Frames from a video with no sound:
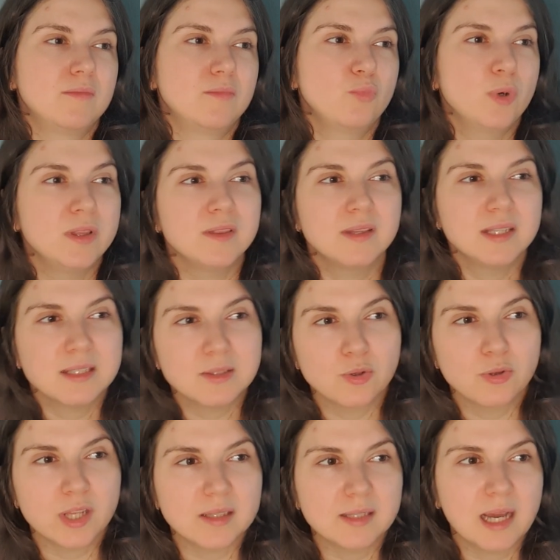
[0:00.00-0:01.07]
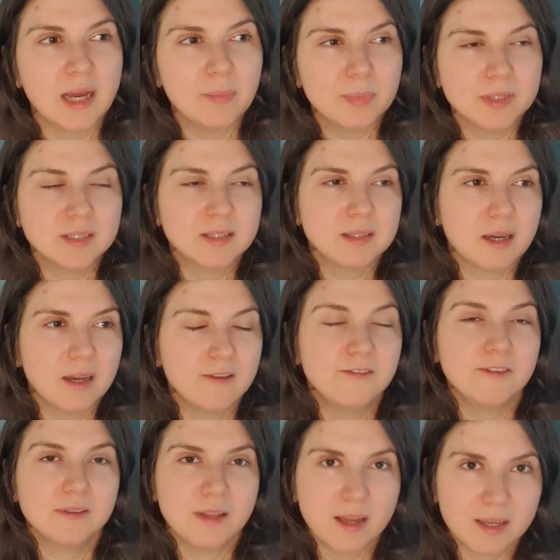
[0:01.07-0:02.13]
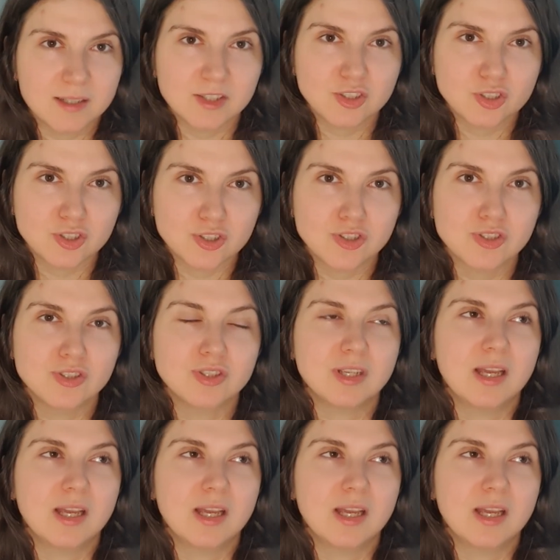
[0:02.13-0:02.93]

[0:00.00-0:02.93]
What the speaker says: when this or that happens, I feel anxious,